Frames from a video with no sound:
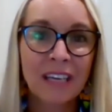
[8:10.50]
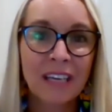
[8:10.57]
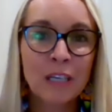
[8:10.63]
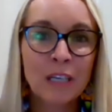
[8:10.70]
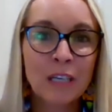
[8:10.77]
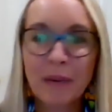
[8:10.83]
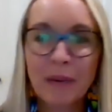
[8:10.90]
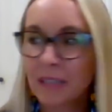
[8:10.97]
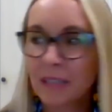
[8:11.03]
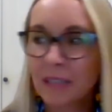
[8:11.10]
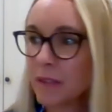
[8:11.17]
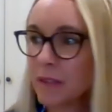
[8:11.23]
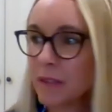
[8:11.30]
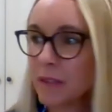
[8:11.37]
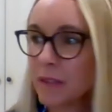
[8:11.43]
in
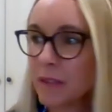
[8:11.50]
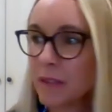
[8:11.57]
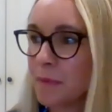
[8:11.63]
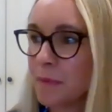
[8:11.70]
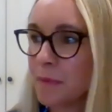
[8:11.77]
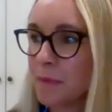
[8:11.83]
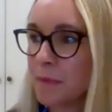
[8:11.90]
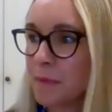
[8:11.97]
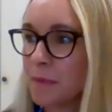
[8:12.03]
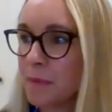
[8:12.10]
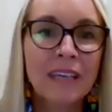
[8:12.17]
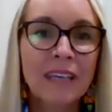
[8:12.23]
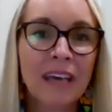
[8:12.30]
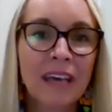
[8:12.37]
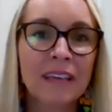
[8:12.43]
about 3
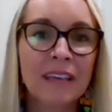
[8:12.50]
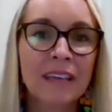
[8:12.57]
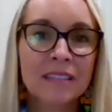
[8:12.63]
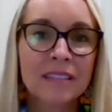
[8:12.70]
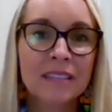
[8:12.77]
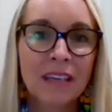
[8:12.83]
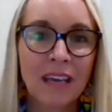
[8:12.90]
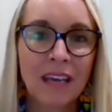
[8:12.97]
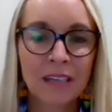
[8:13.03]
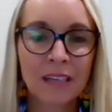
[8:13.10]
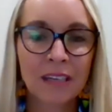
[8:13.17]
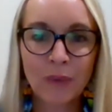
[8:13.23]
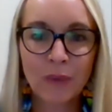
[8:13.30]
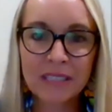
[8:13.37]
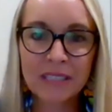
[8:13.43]
days. And it
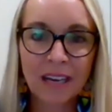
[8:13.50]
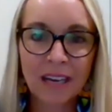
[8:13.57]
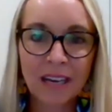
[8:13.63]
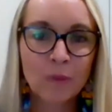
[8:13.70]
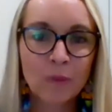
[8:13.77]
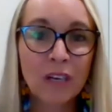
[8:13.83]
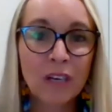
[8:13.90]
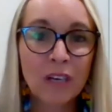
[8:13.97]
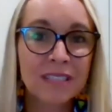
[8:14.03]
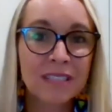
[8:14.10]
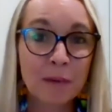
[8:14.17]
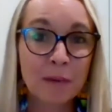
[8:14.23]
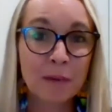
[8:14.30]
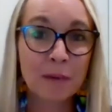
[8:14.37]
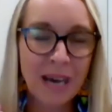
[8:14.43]
went down. We lost our
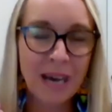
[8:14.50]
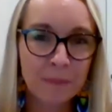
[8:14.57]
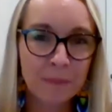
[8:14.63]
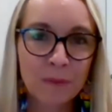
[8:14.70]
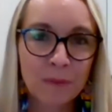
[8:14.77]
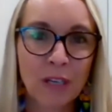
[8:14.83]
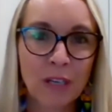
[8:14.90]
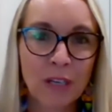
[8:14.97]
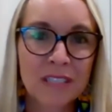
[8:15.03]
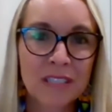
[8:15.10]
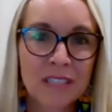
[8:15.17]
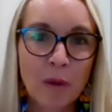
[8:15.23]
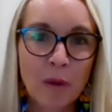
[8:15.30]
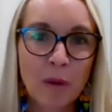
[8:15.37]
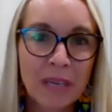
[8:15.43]
pipeline. We lost our
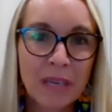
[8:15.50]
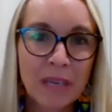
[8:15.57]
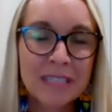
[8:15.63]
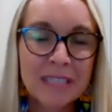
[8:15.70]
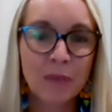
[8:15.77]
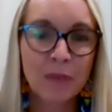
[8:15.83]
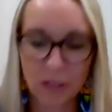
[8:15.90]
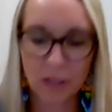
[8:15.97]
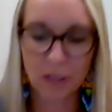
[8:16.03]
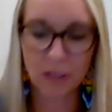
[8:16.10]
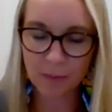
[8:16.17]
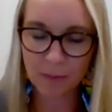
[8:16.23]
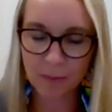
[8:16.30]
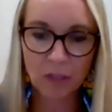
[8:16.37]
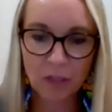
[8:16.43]
momentum. We lost
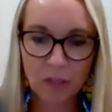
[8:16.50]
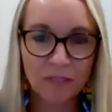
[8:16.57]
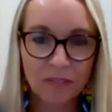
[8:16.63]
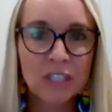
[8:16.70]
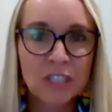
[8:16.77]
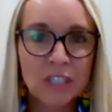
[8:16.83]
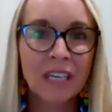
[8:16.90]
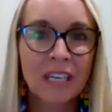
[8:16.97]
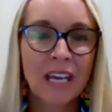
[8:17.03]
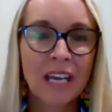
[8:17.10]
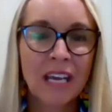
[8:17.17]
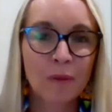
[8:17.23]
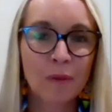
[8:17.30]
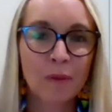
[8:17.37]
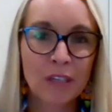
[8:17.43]
our motivation.
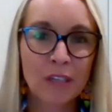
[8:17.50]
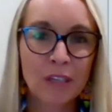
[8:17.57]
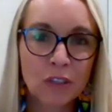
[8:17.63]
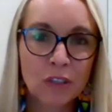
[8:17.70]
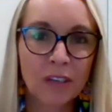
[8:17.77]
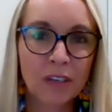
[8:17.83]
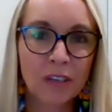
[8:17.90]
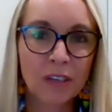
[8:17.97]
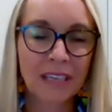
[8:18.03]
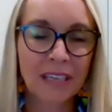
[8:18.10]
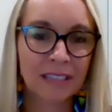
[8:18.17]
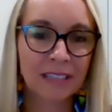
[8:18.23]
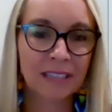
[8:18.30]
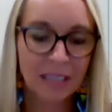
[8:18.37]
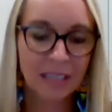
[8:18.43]
We had to start
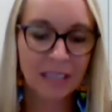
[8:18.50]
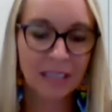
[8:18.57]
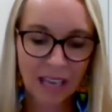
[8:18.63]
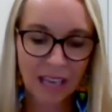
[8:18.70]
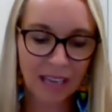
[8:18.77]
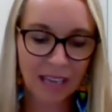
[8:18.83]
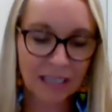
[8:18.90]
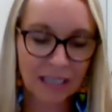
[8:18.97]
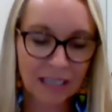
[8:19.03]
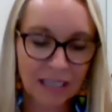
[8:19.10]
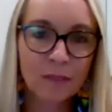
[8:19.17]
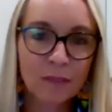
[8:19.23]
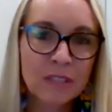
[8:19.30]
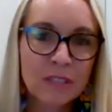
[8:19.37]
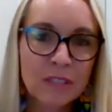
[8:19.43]
again. And I'll
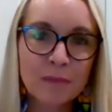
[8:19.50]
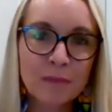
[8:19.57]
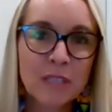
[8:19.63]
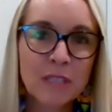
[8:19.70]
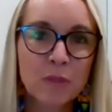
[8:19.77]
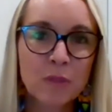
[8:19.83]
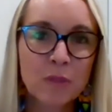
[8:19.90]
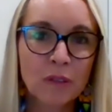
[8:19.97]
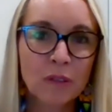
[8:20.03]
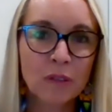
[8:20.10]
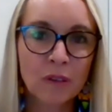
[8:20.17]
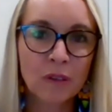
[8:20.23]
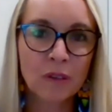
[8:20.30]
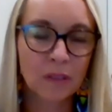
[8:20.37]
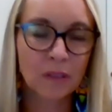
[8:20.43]
give you some tips
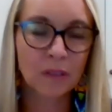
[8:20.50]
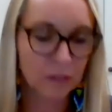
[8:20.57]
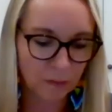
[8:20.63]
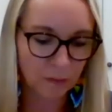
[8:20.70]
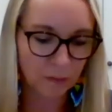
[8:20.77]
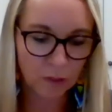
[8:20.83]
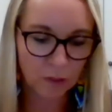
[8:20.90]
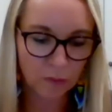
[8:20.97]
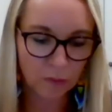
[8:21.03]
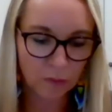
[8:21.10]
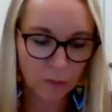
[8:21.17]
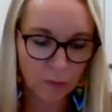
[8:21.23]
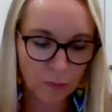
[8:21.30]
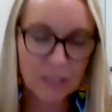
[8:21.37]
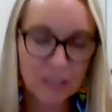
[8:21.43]
on
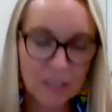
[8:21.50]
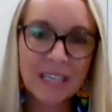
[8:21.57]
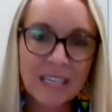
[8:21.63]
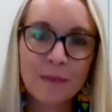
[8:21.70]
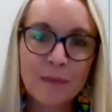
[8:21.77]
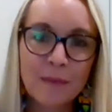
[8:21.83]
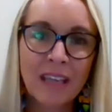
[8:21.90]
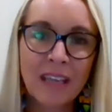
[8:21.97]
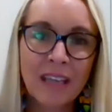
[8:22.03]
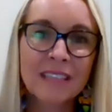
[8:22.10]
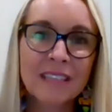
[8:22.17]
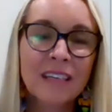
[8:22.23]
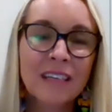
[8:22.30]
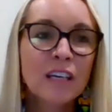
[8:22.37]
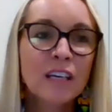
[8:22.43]
if we've got time on that.